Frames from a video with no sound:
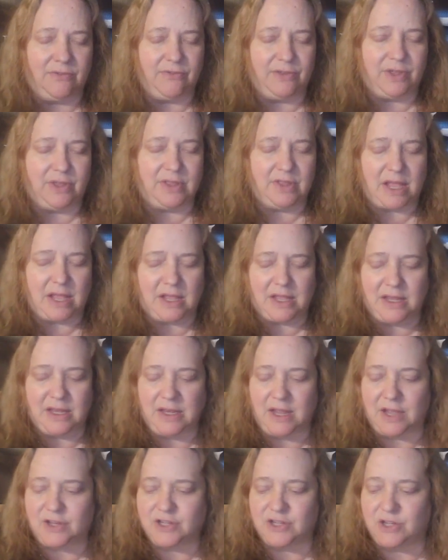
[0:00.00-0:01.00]
Feel that
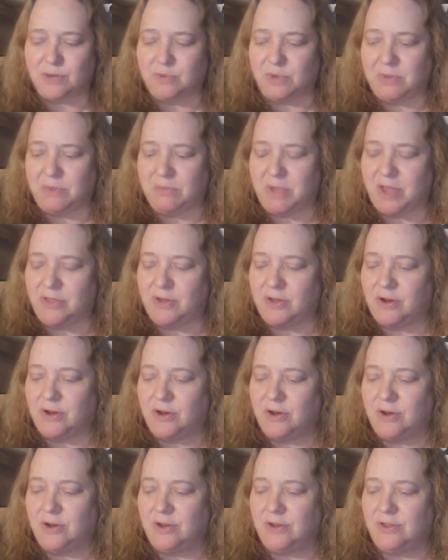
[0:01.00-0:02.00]
connection with Mother
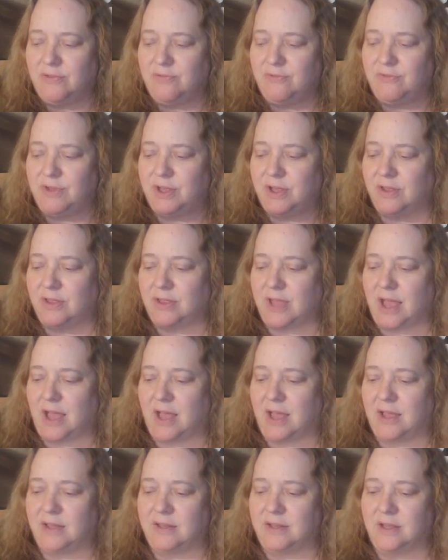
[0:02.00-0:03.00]
Earth. Feel
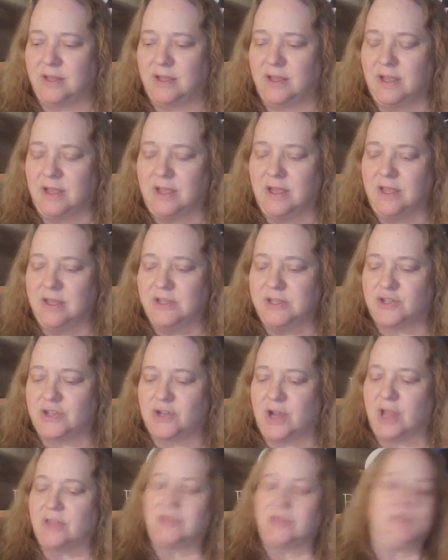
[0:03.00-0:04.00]
that
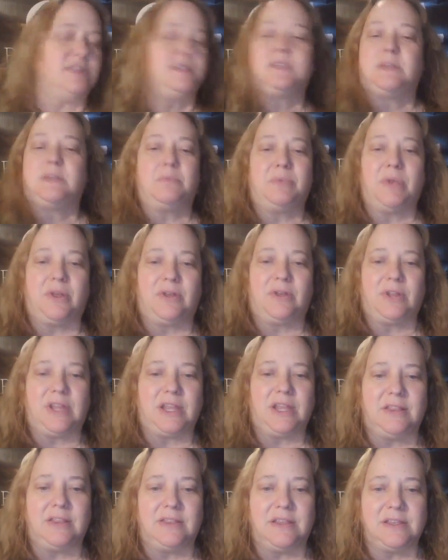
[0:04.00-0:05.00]
strength and
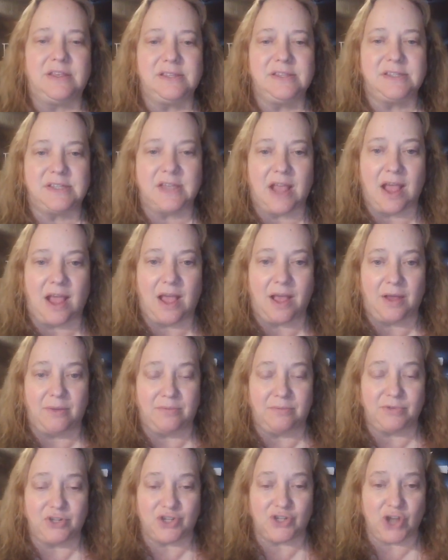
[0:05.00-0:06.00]
stability. And this
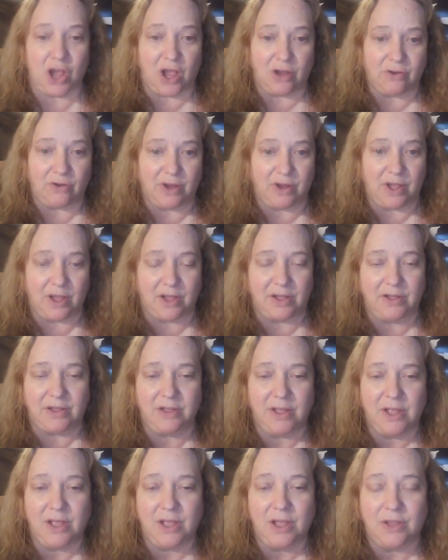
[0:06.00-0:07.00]
um, chakra,
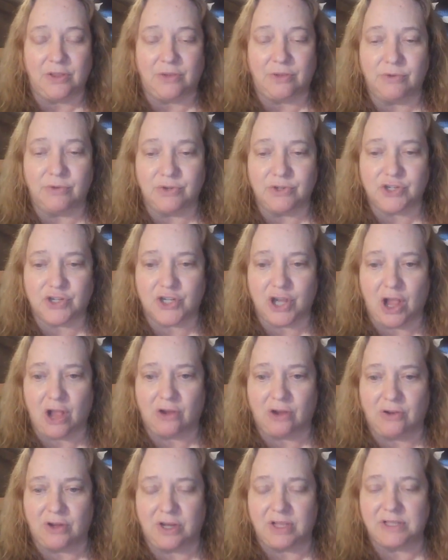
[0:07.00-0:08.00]
the root
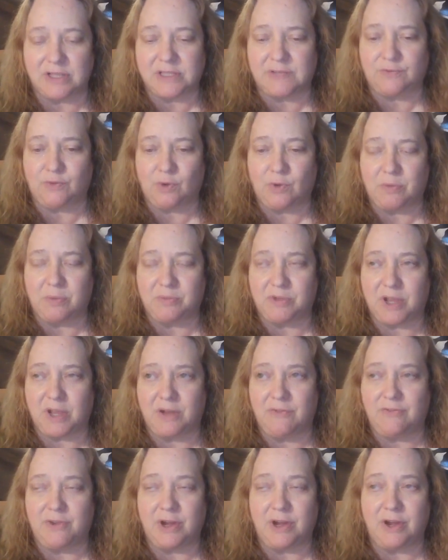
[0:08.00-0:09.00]
chakra, is formed at
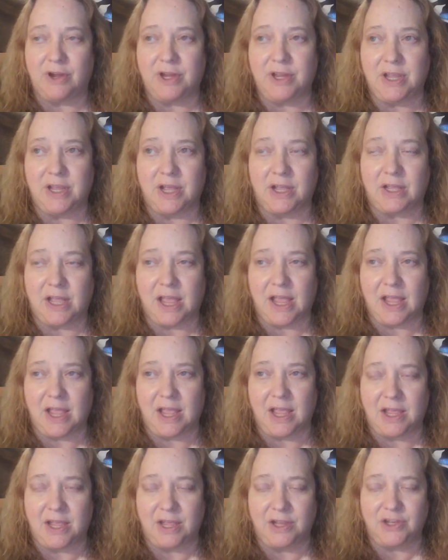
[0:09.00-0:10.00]
a very young
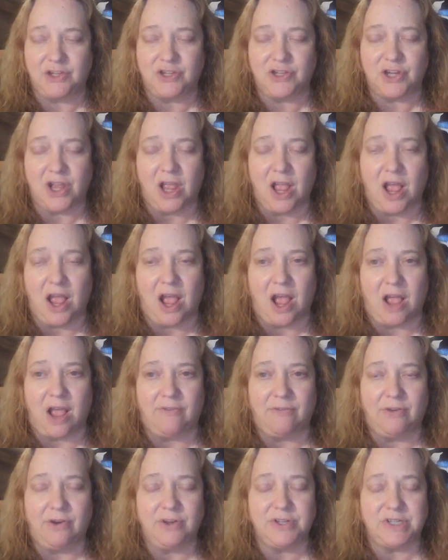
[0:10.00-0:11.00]
age. I've
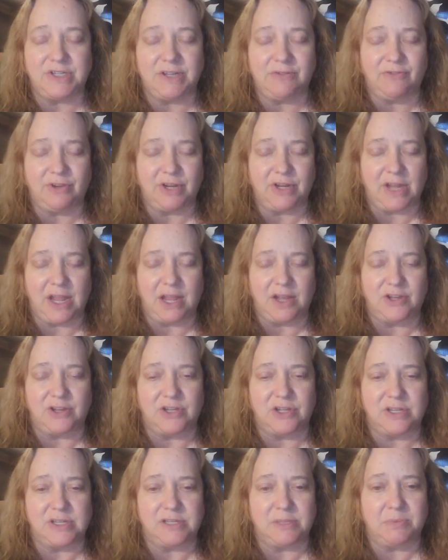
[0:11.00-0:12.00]
heard different
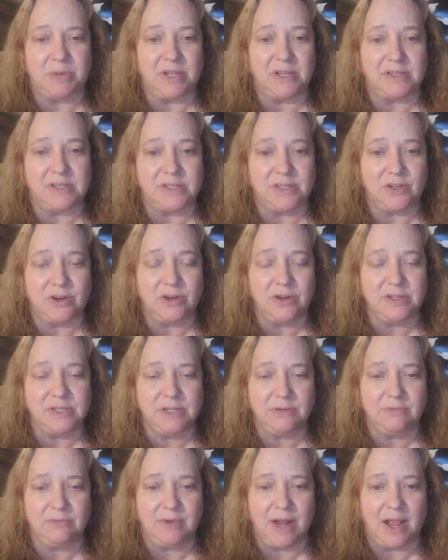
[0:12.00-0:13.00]
ages, but it
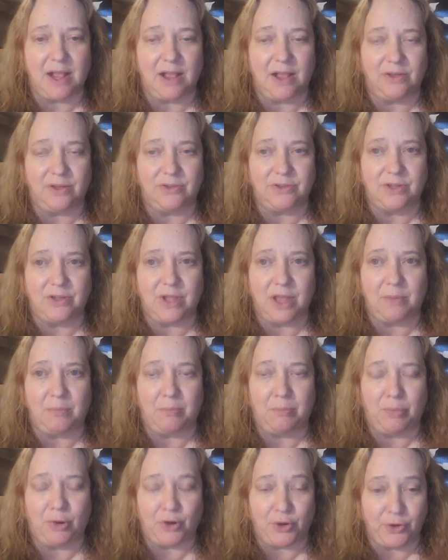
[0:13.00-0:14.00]
starts around
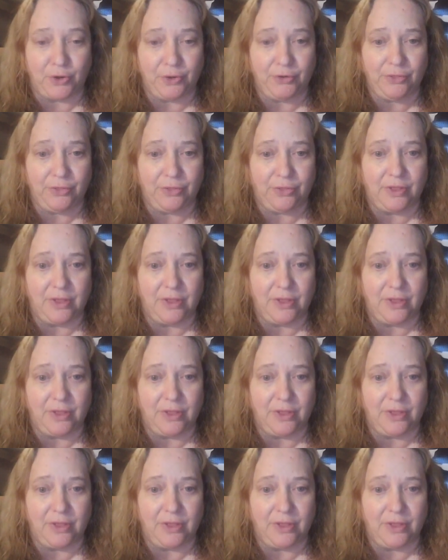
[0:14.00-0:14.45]
birth,